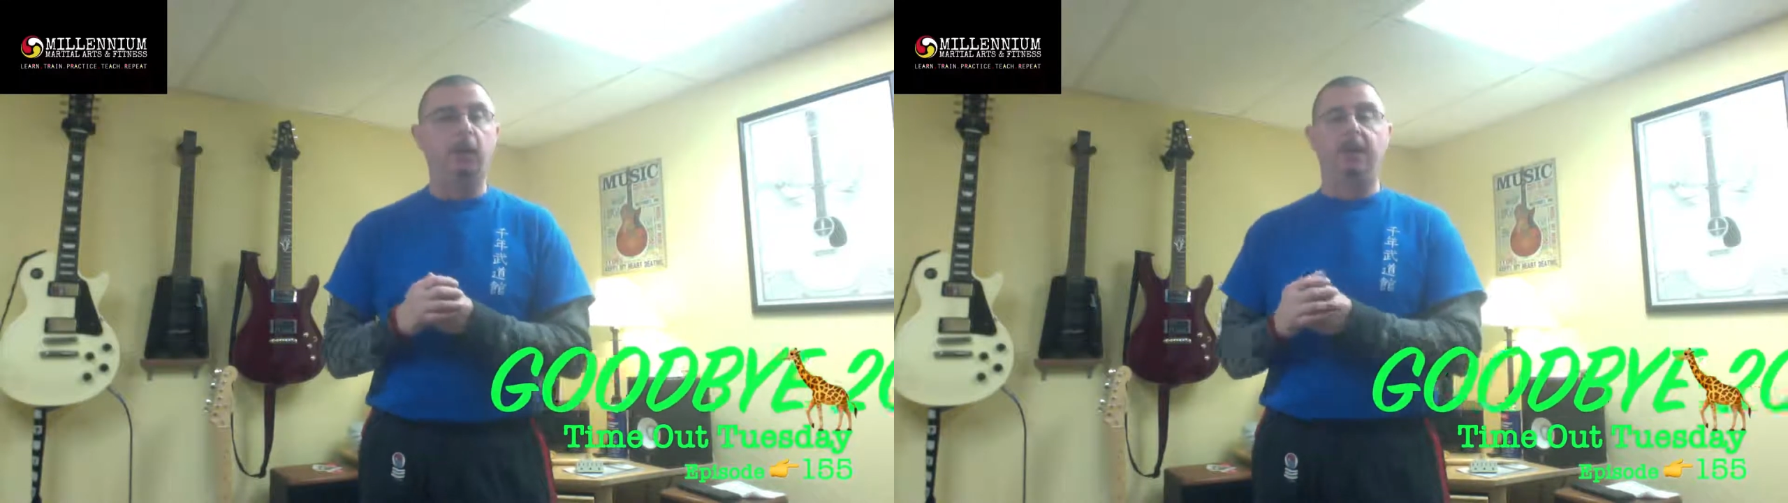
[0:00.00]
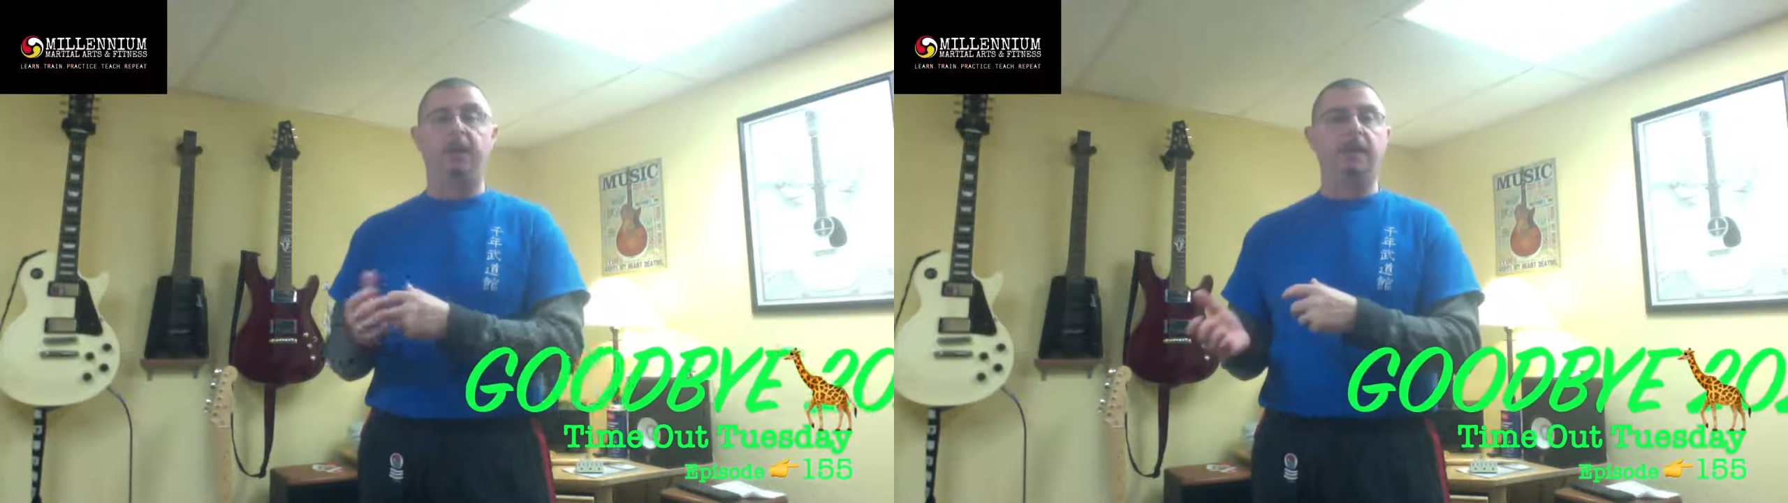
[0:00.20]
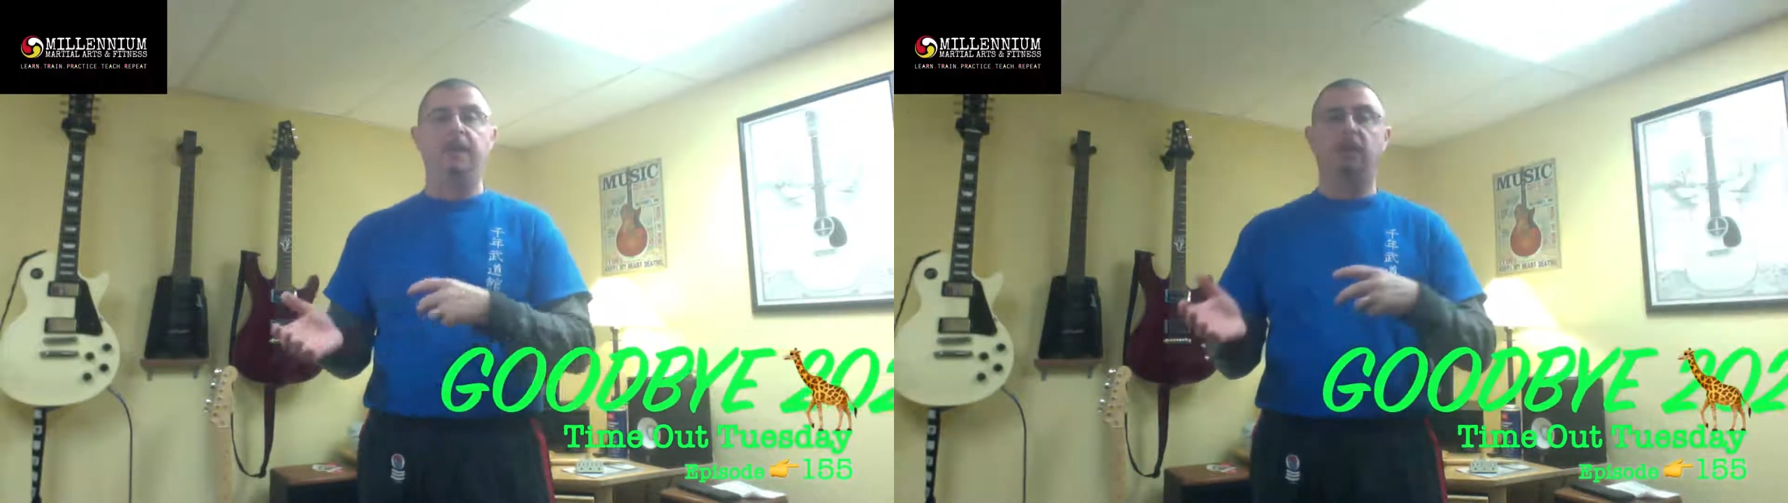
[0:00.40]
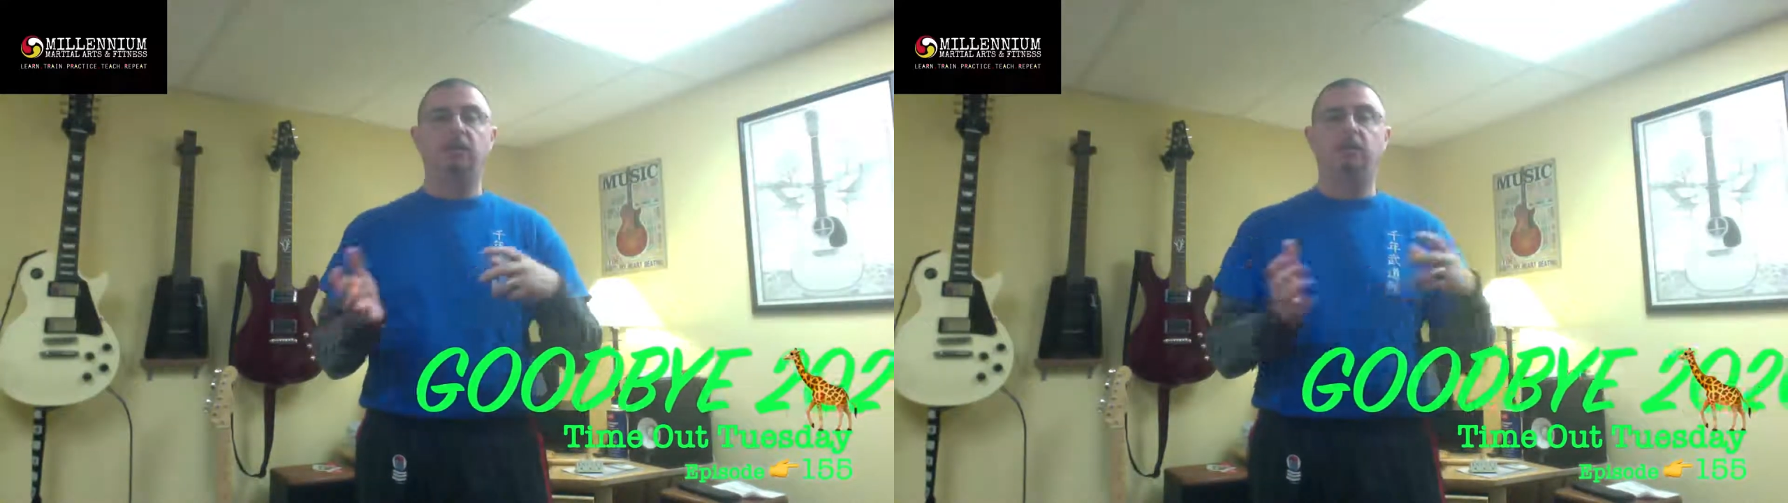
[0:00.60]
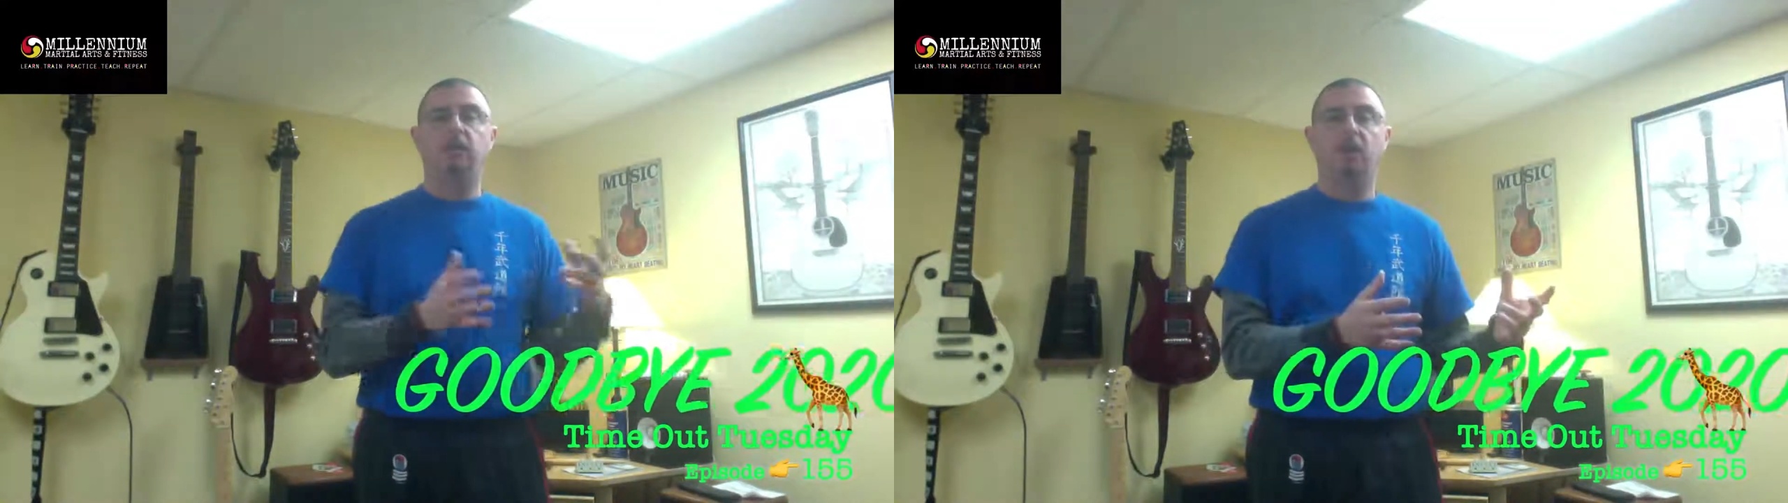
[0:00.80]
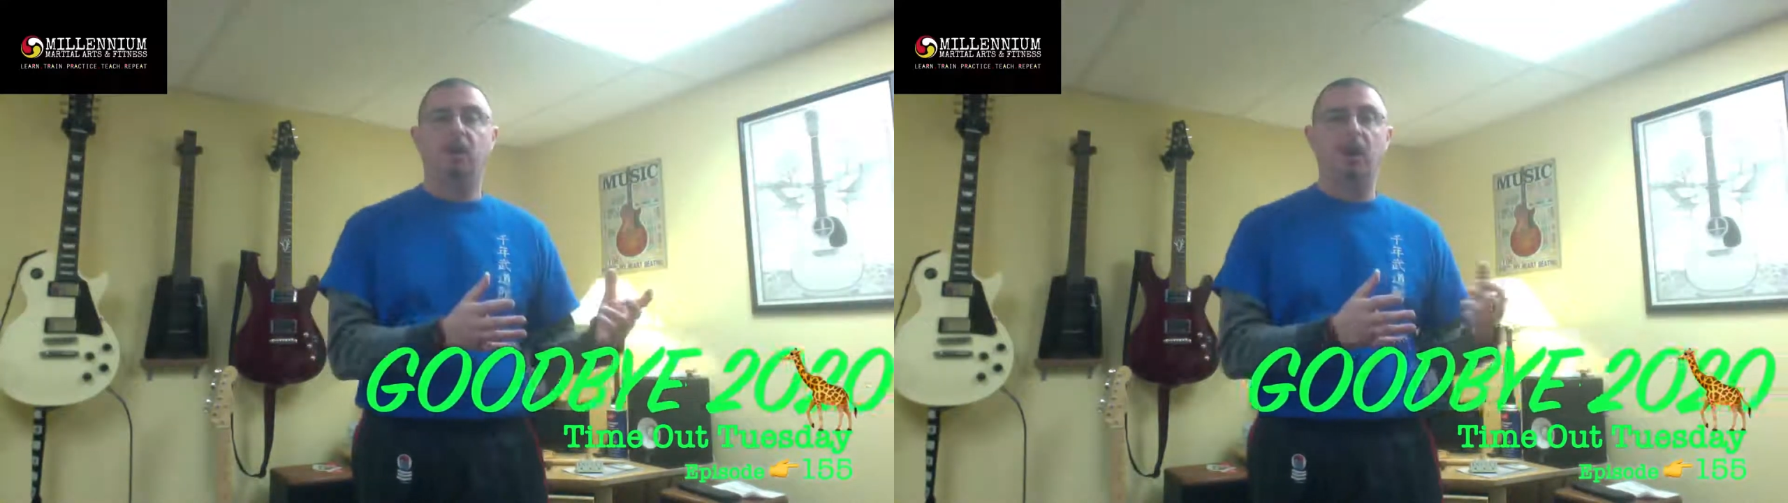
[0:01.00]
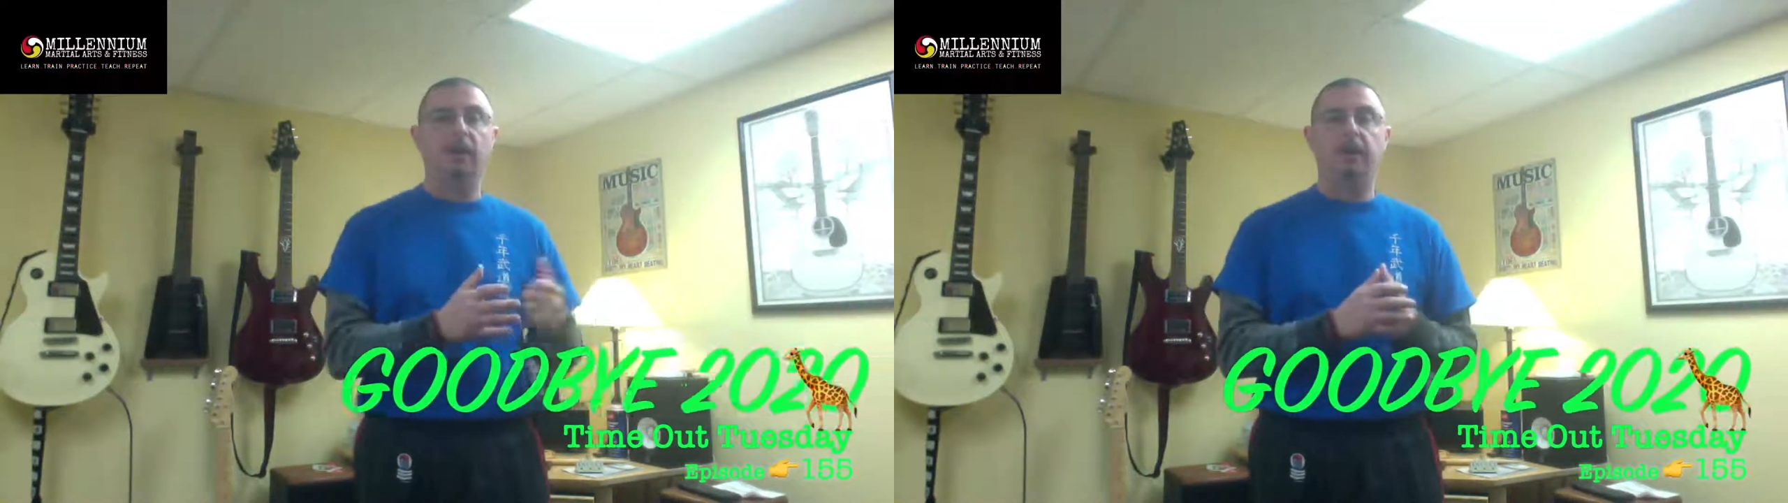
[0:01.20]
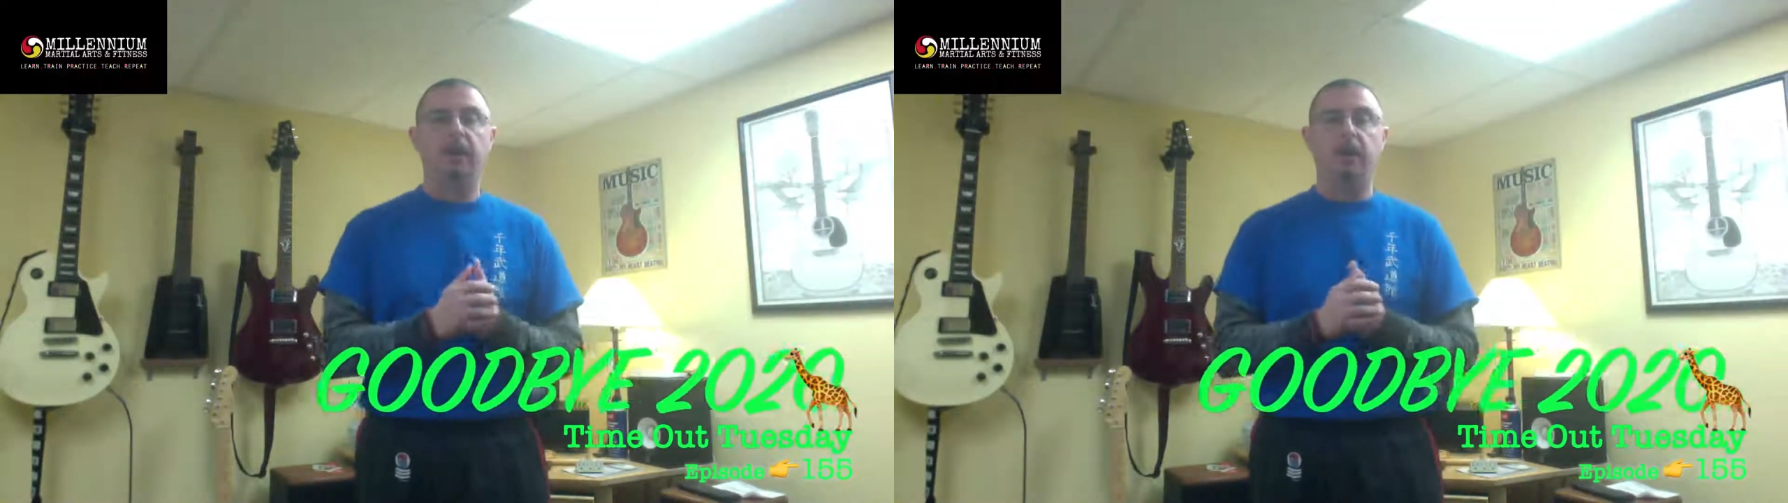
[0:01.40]
or things that you took
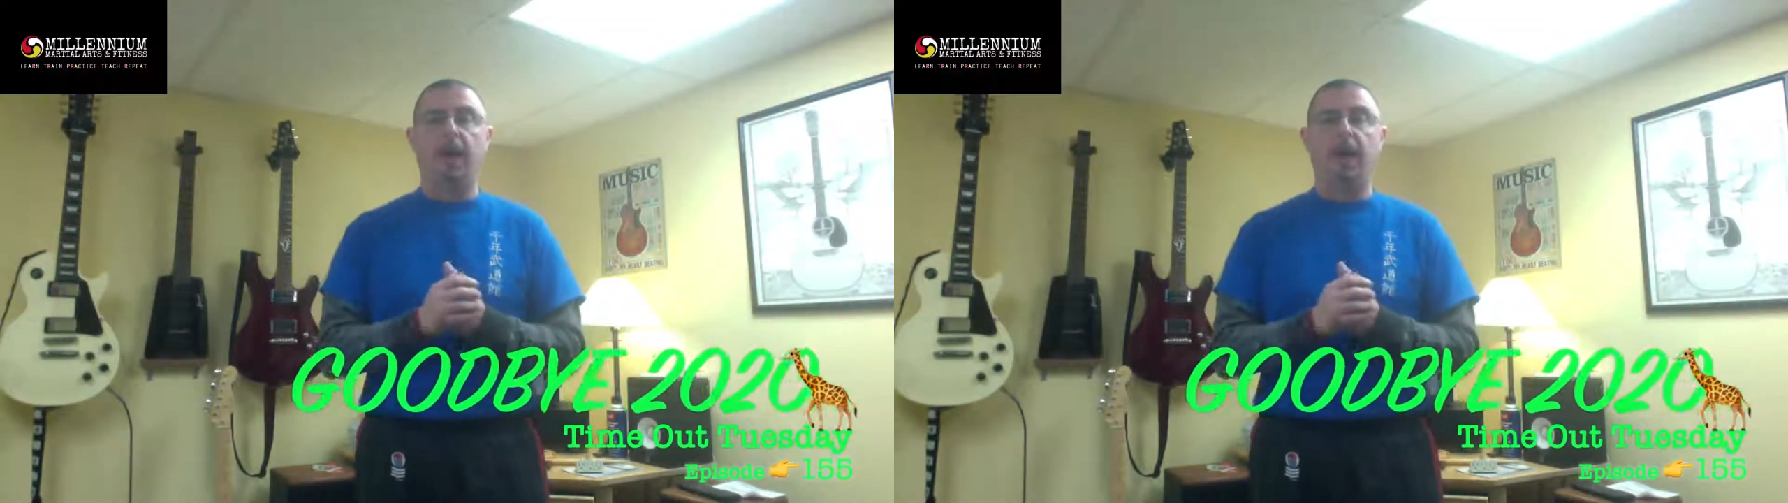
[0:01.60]
on